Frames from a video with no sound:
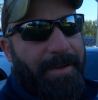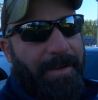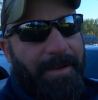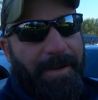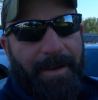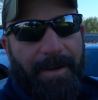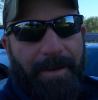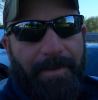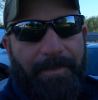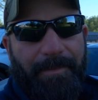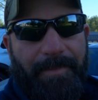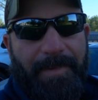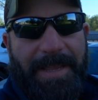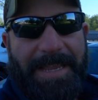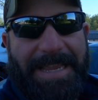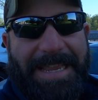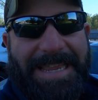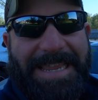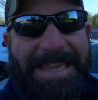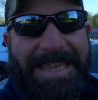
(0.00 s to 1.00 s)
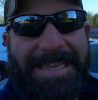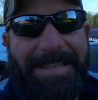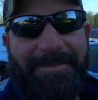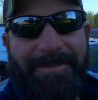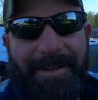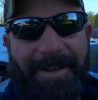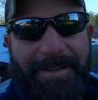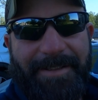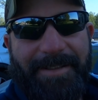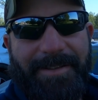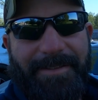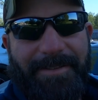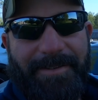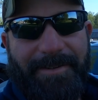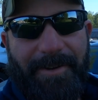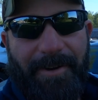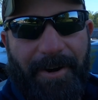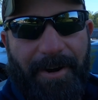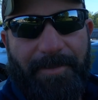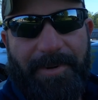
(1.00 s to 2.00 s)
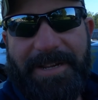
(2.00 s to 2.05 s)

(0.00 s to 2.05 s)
saying. He liked the car